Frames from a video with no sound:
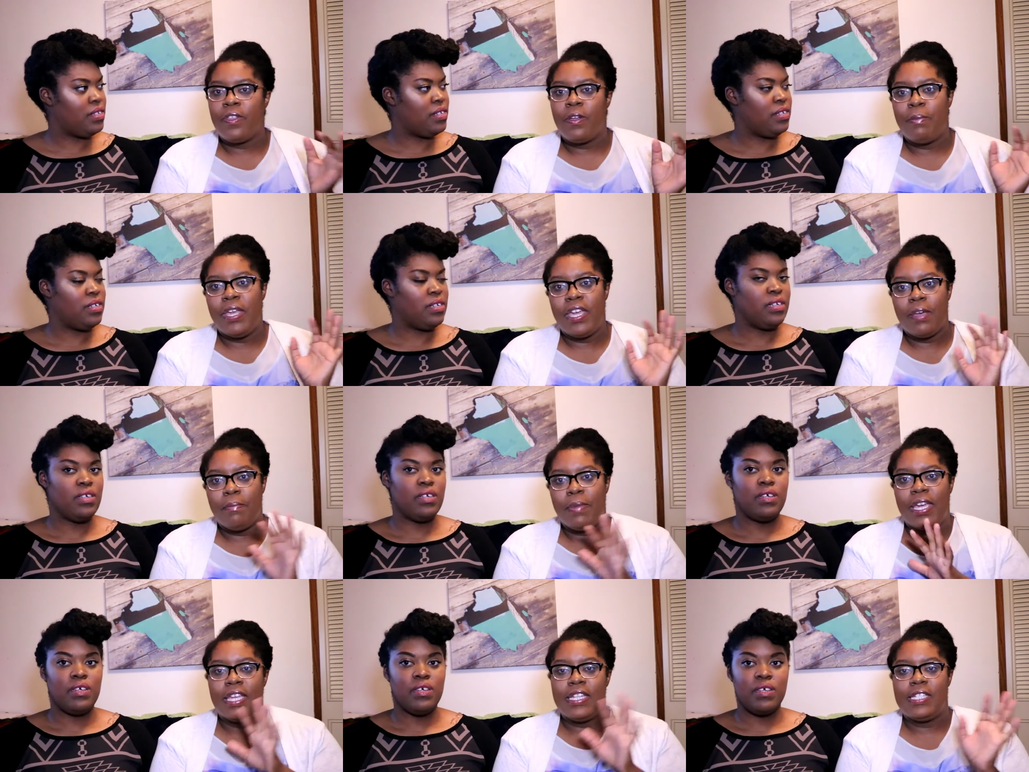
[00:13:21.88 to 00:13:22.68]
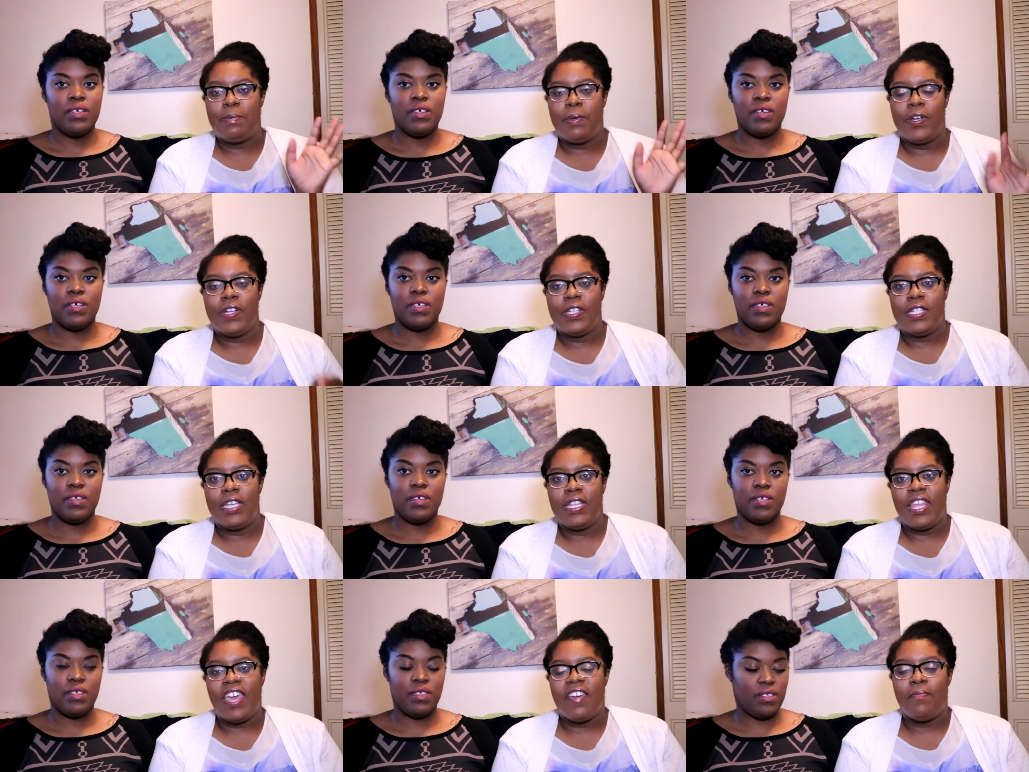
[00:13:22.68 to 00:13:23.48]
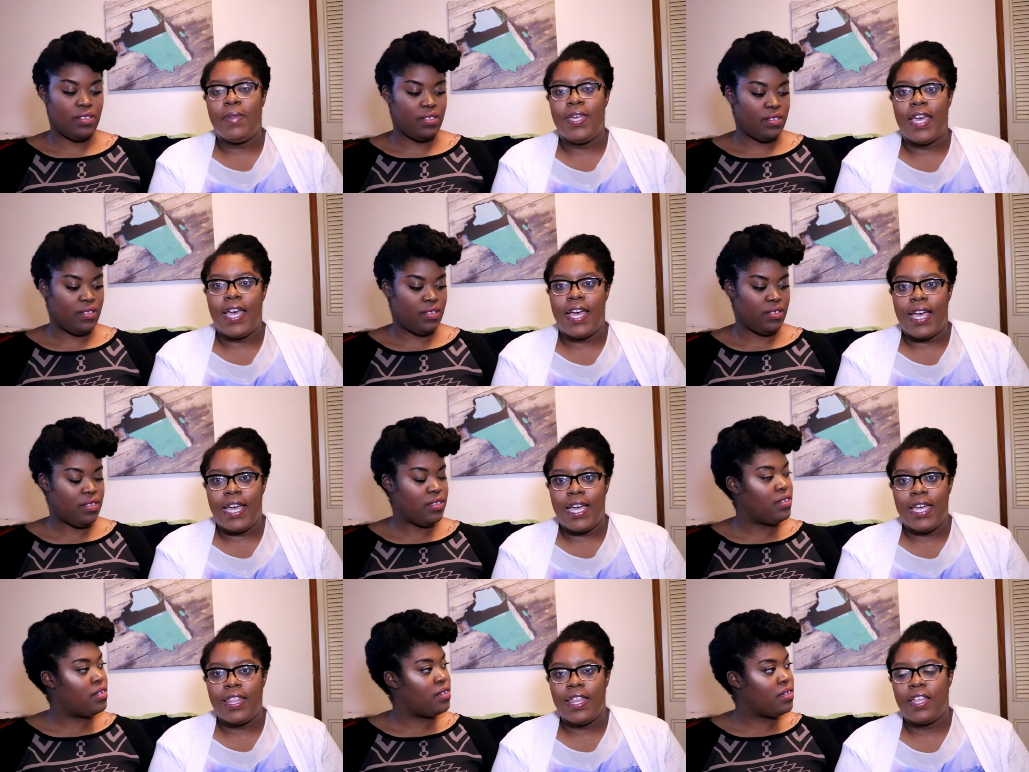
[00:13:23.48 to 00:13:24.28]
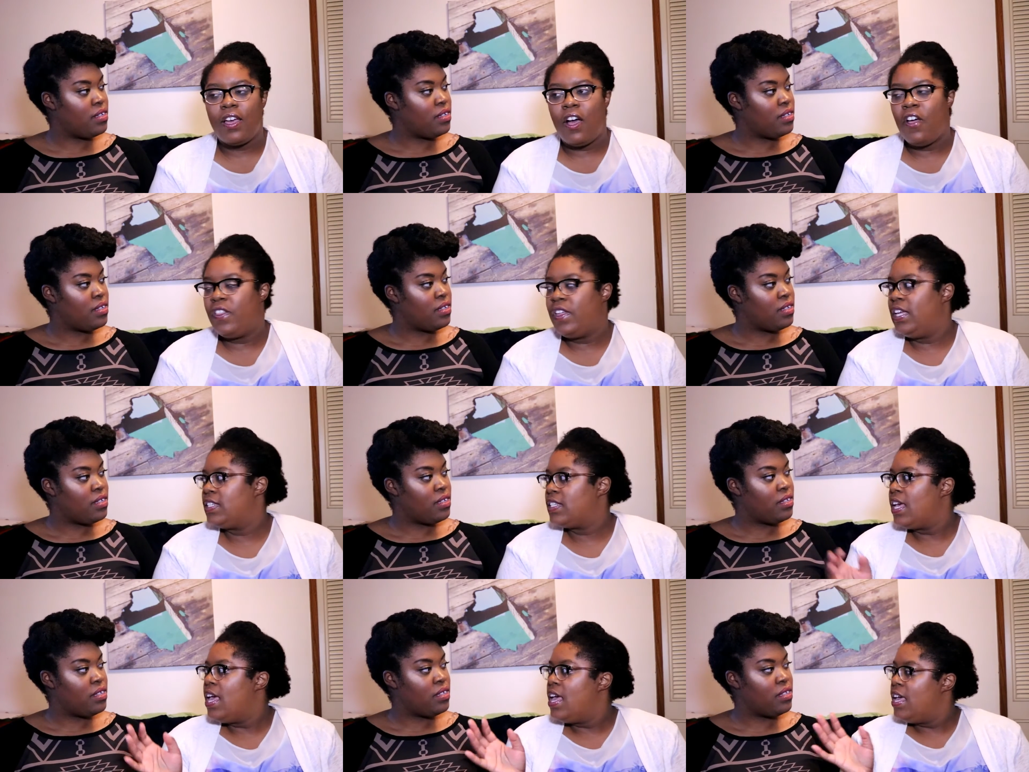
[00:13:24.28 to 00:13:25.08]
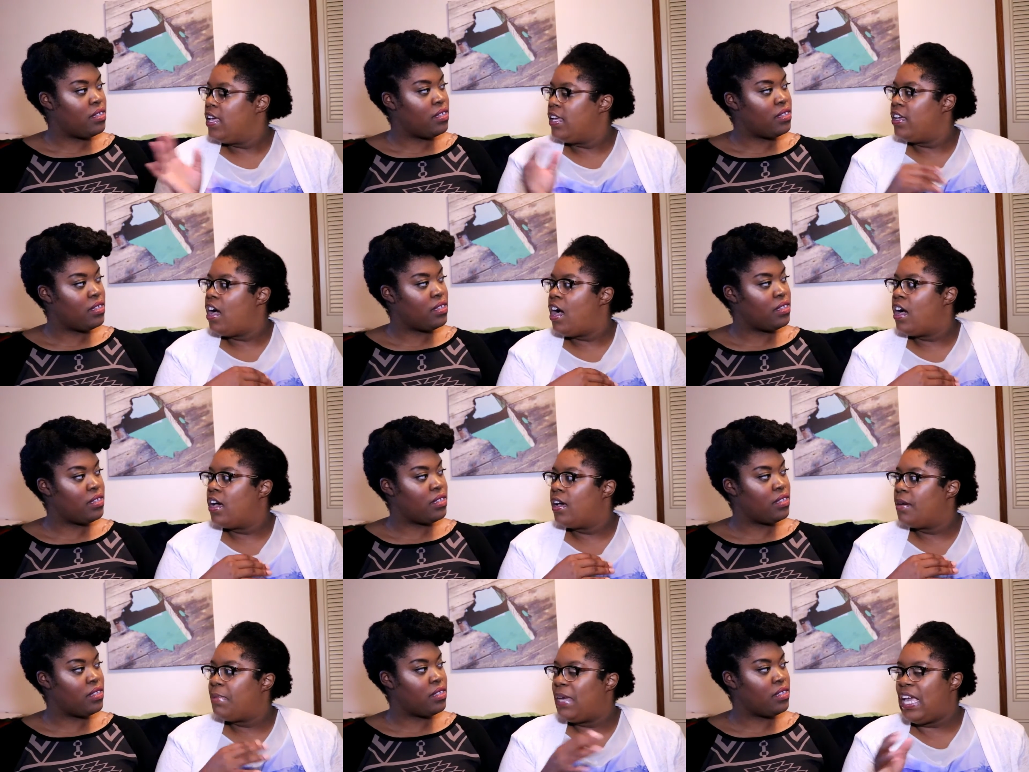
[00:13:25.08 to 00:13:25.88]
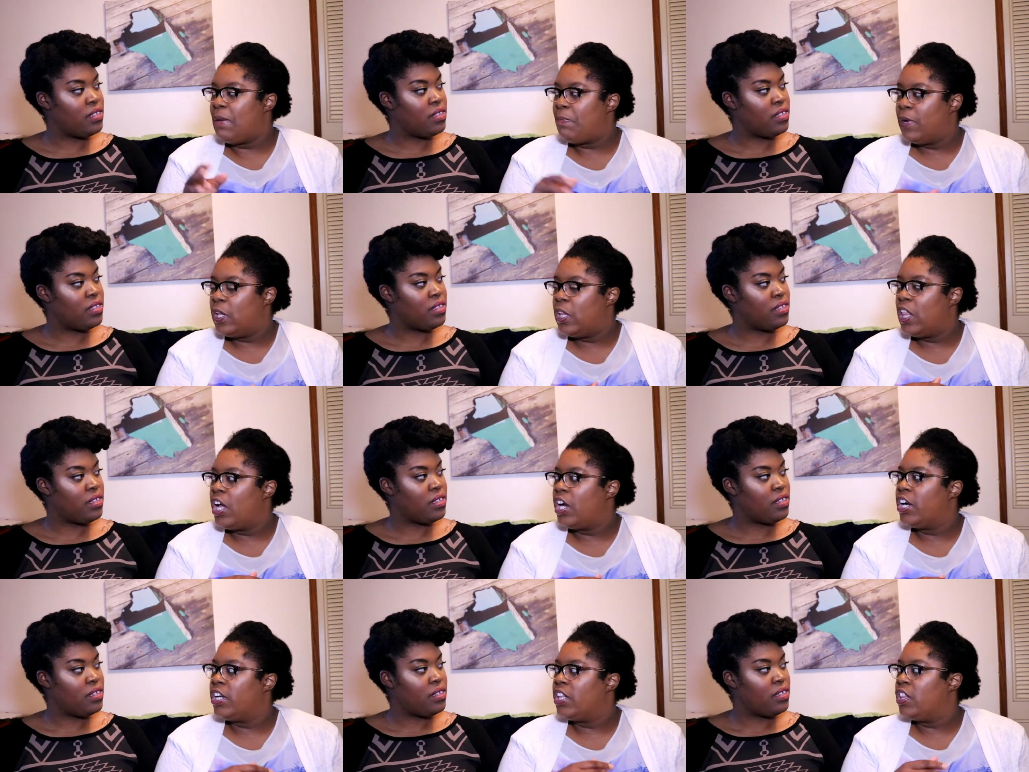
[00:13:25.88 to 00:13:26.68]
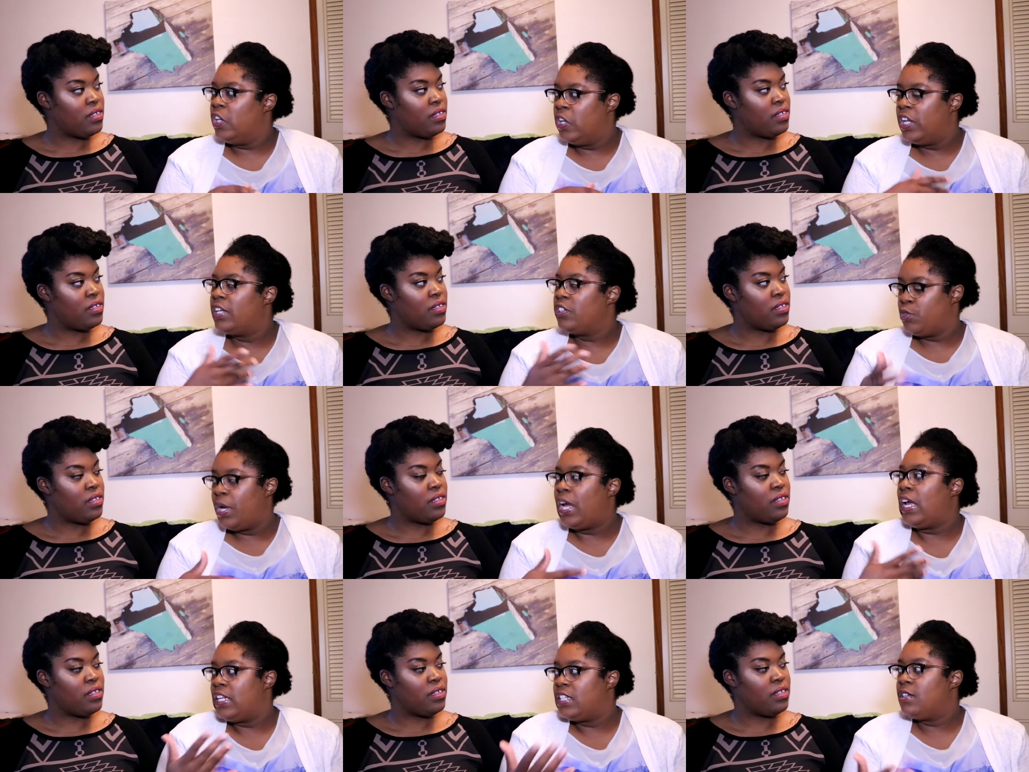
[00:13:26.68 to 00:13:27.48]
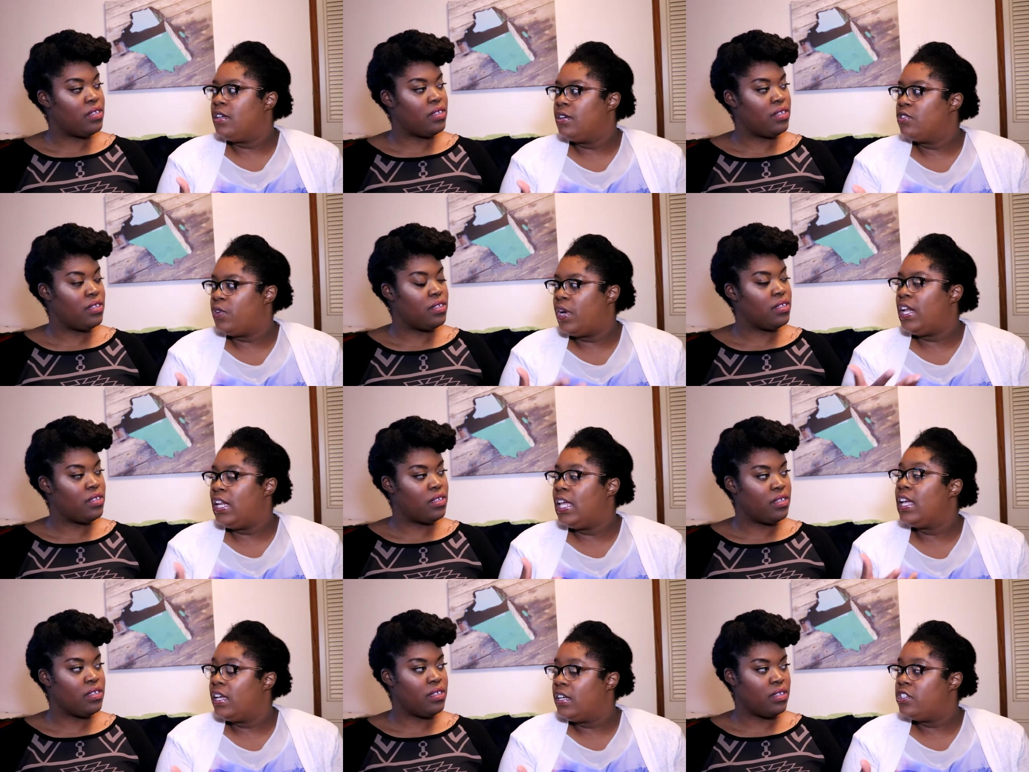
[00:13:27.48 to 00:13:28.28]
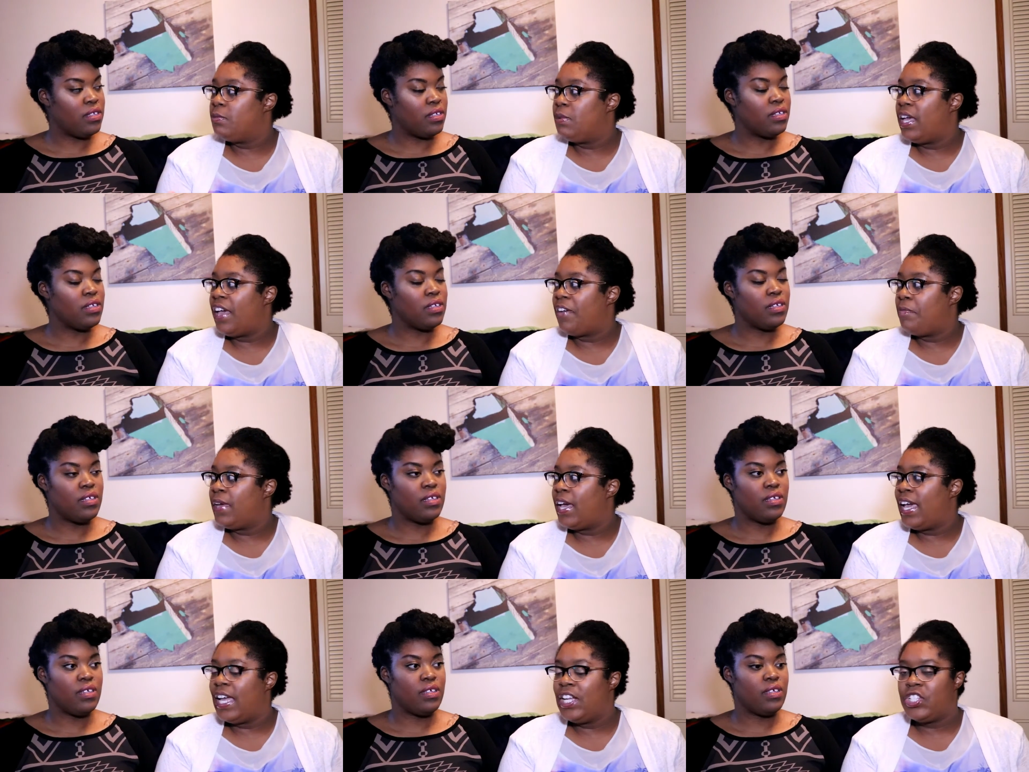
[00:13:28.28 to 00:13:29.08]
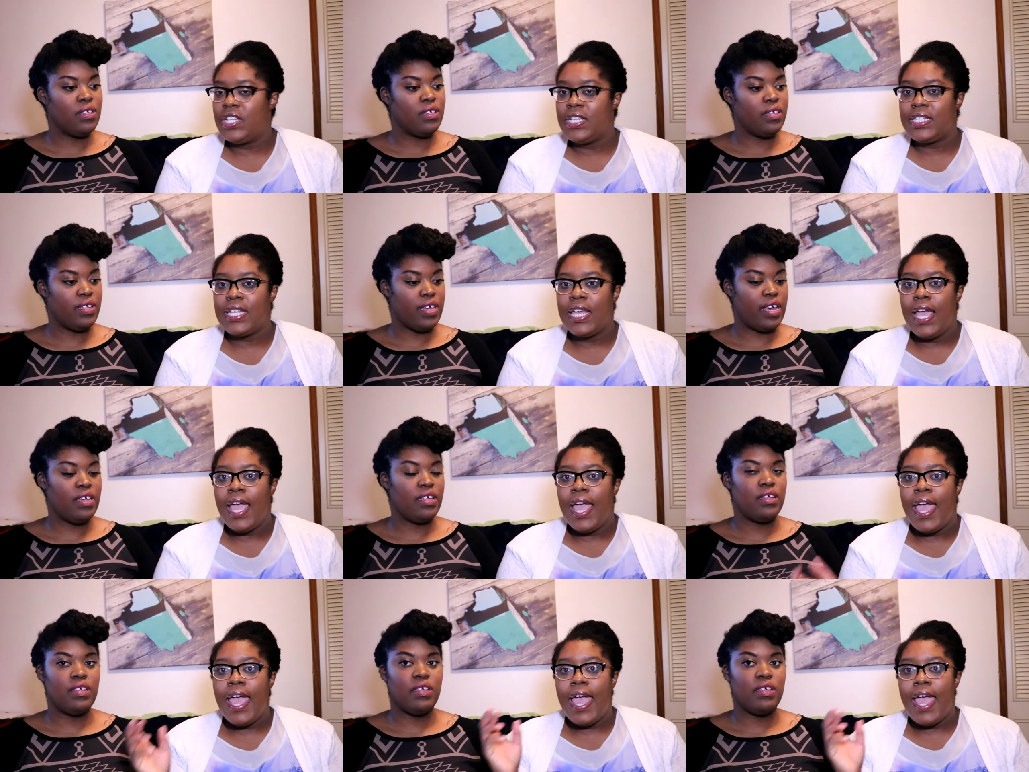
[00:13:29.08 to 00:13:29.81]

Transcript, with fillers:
Speaker 1: there being a big conspiracy in the F B I, like all these young people are learning, trained, training to be F B I agents. Yeah.